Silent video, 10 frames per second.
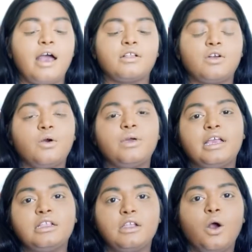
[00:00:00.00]
and go
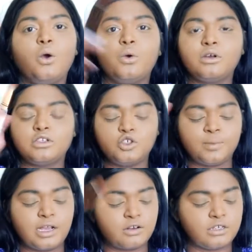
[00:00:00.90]
in to
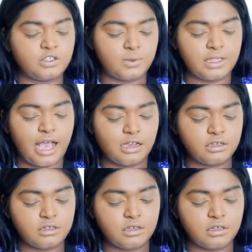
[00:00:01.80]
my crease with that.